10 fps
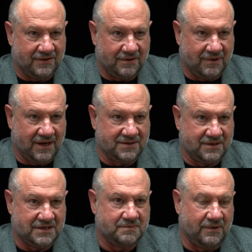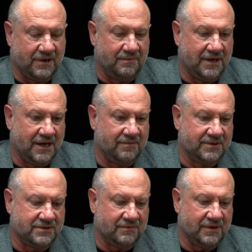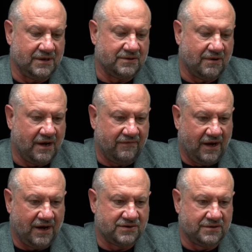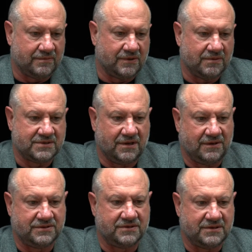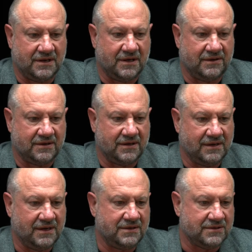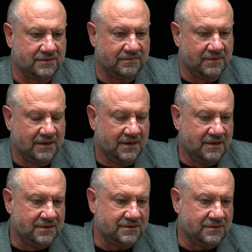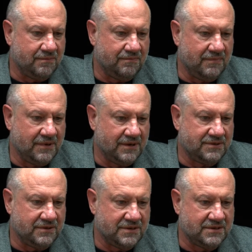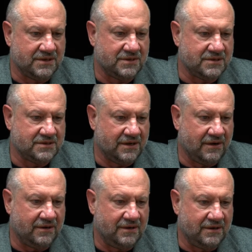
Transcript: that it would get to this point of being able to really drive actionable results that could lead to decisions that are